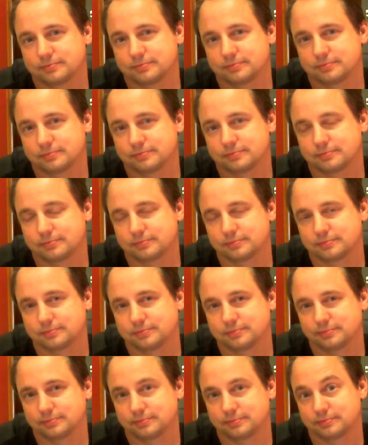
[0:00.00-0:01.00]

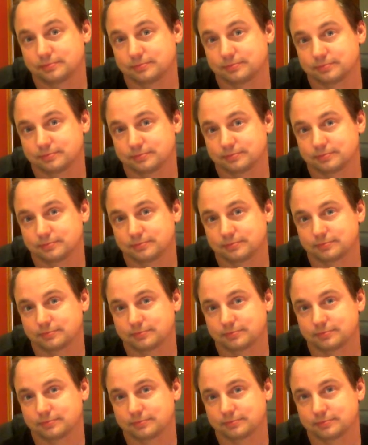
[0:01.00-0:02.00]

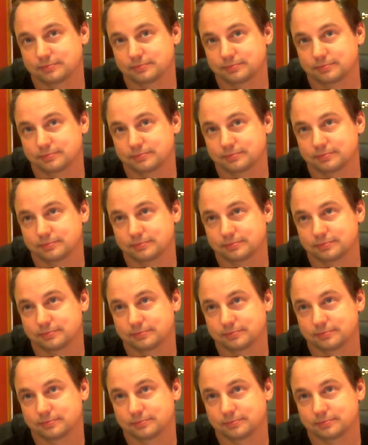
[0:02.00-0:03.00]

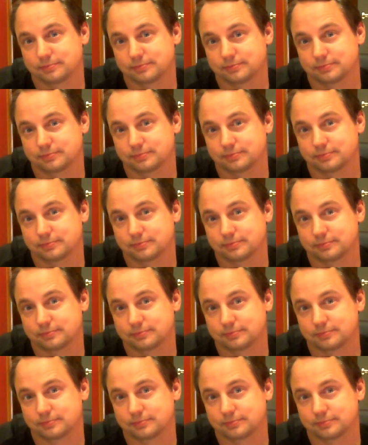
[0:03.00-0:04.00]

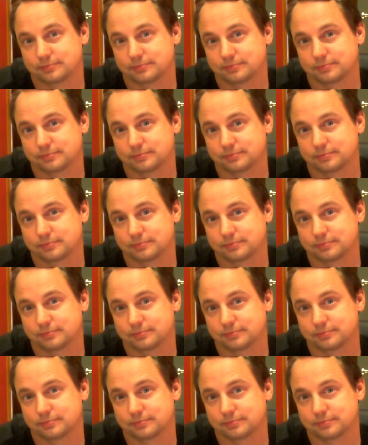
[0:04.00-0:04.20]
No words are spoken by the person on screen.